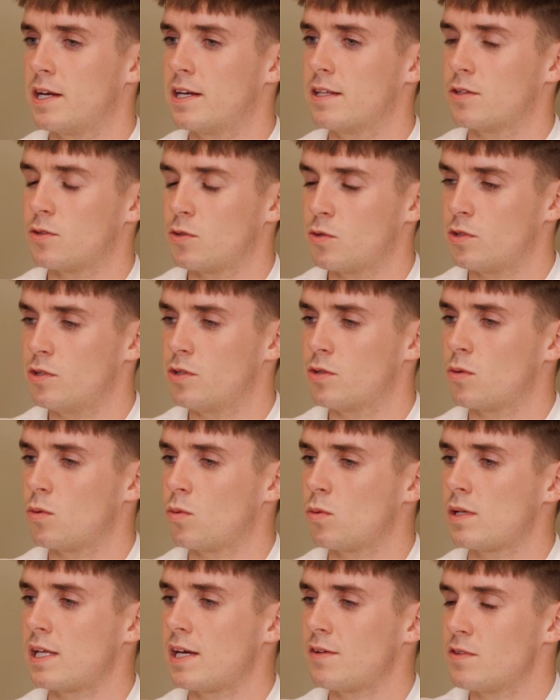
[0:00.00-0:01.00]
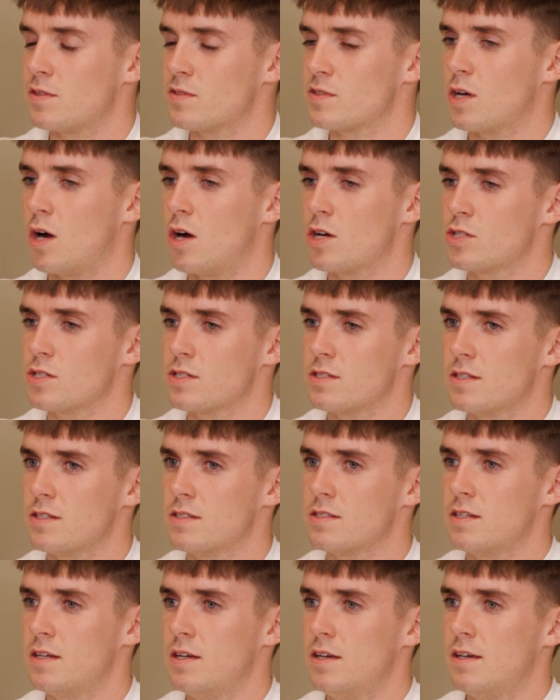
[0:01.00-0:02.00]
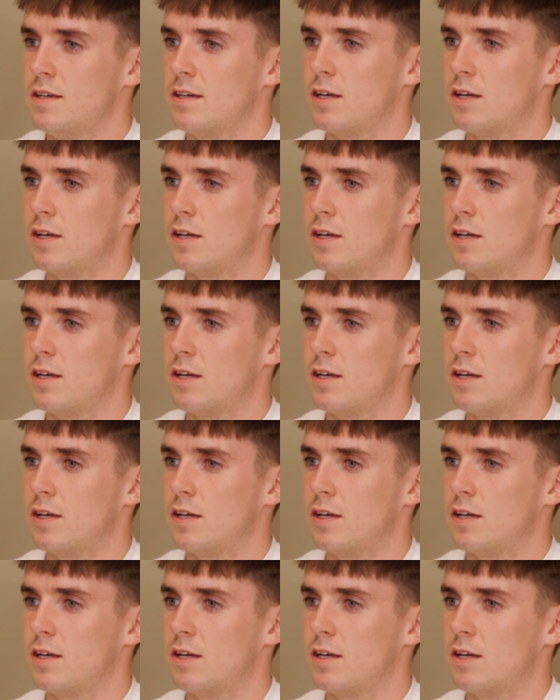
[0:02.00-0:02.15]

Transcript: you get into your own level of consciousness,